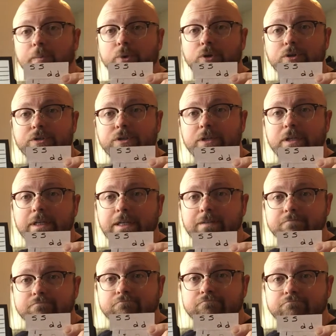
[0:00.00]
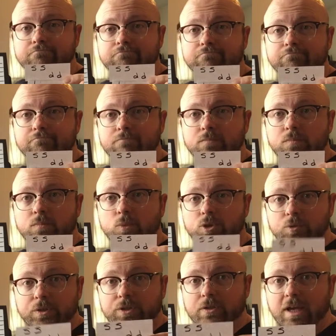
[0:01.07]
Personally, which
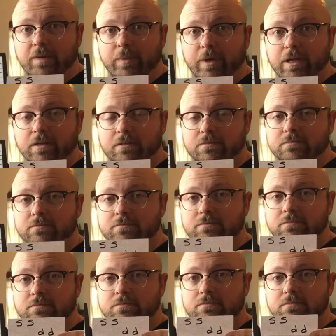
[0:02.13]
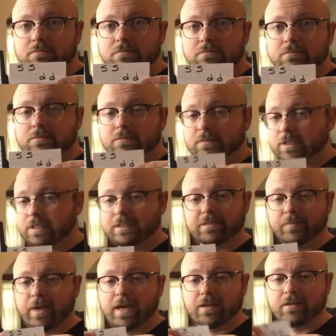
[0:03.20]
one do you like better? It doesn't
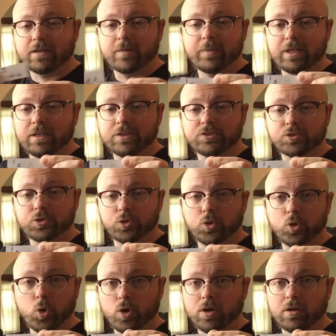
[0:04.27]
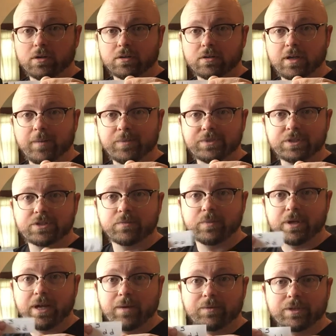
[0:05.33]
matter. I mean, it's your composition, but
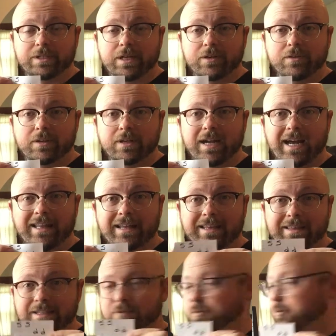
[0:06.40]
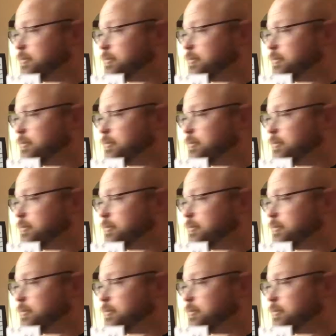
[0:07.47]
I'm going to tell you that I like this one